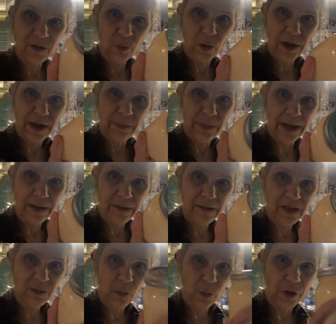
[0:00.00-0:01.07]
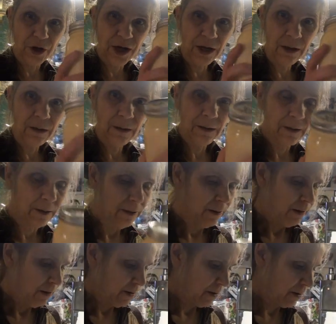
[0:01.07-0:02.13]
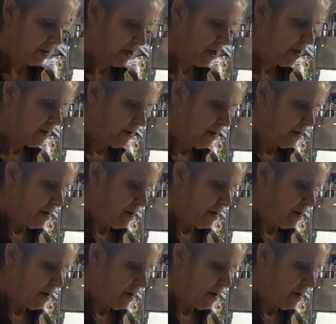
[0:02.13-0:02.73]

is what I made this morning, okay?